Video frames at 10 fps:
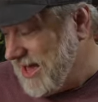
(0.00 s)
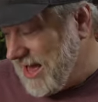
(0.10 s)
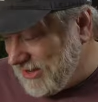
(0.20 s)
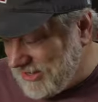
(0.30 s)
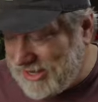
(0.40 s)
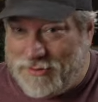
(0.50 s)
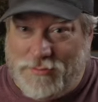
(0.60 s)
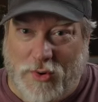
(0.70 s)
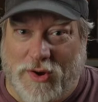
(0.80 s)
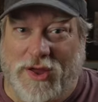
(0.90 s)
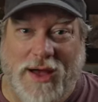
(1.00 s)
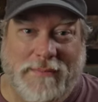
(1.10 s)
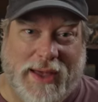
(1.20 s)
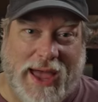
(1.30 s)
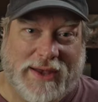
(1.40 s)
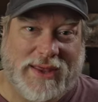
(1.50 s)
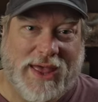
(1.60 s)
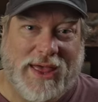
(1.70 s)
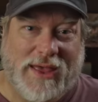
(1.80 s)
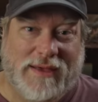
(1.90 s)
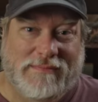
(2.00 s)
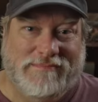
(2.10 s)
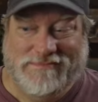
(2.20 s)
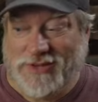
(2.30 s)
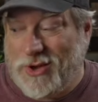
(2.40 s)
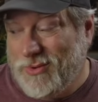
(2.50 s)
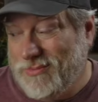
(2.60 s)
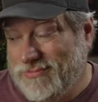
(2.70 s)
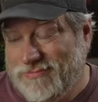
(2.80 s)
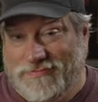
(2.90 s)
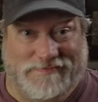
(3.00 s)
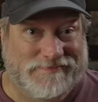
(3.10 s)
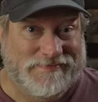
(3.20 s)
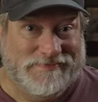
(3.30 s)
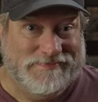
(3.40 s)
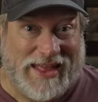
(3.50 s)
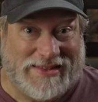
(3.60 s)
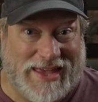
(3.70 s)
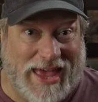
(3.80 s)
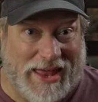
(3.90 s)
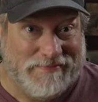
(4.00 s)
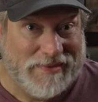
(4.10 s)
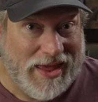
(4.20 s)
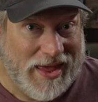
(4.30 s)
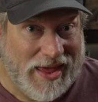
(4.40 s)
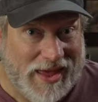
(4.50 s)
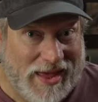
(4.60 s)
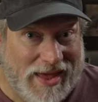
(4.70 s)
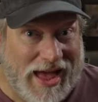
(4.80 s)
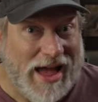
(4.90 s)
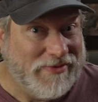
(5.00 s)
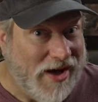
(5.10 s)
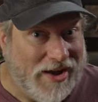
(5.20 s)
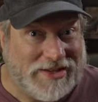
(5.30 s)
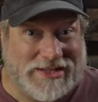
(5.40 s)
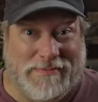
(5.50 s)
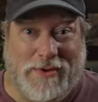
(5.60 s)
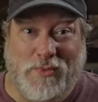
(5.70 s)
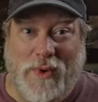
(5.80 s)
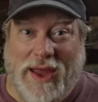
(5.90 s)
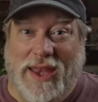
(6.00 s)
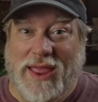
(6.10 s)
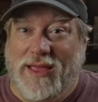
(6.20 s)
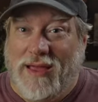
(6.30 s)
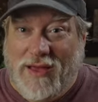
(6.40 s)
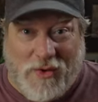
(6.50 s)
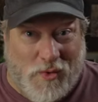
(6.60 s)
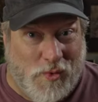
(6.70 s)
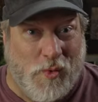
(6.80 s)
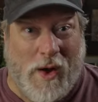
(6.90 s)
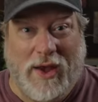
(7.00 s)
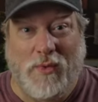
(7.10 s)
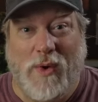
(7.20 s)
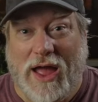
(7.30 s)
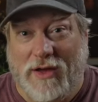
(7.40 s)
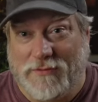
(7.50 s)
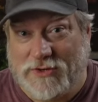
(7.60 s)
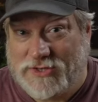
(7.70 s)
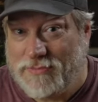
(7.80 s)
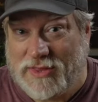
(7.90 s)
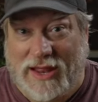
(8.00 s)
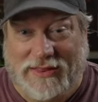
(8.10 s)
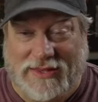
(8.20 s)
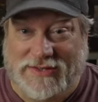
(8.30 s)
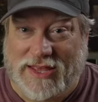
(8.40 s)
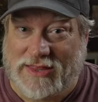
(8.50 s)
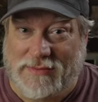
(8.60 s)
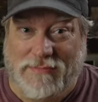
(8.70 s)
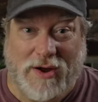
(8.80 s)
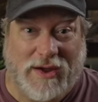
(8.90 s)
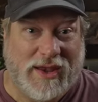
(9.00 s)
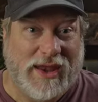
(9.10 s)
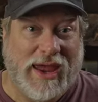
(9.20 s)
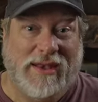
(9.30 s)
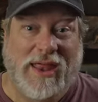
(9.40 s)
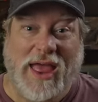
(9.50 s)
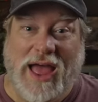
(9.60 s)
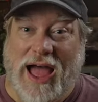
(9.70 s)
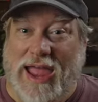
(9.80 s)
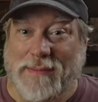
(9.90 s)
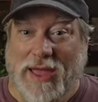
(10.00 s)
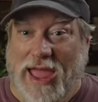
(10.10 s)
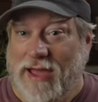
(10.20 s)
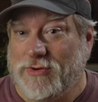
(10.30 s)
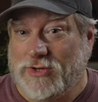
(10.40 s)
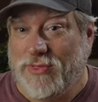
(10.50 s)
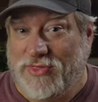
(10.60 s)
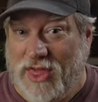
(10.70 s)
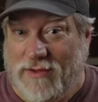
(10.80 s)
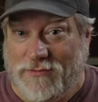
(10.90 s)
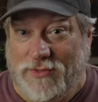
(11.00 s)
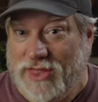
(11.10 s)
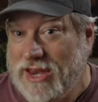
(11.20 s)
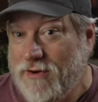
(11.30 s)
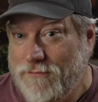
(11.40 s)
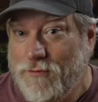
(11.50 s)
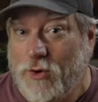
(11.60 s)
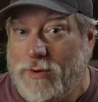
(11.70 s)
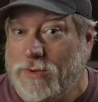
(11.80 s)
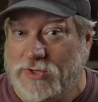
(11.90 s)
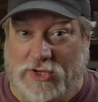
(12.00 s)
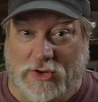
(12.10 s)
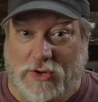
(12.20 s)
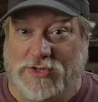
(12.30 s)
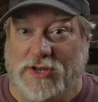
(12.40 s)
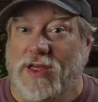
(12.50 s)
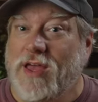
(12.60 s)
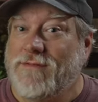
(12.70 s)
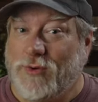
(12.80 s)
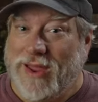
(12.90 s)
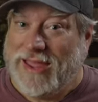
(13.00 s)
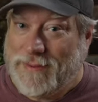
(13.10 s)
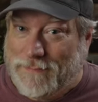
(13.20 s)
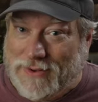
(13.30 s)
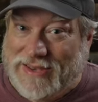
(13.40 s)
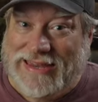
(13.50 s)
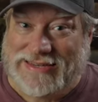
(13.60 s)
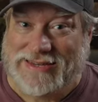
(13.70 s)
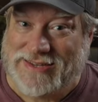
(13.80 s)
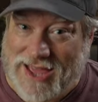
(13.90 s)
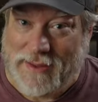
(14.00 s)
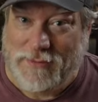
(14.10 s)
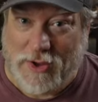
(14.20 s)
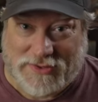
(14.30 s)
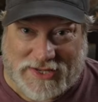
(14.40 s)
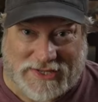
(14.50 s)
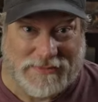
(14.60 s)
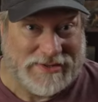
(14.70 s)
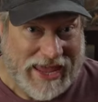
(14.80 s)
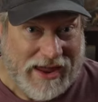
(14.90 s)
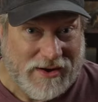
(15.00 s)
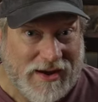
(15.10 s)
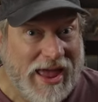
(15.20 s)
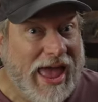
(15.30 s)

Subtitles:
a little more compact. So that's it. I've honestly been waiting quite a while for something like this to hit the market, and I am ever so thankful that an affordable solution for a complete timecode system is here.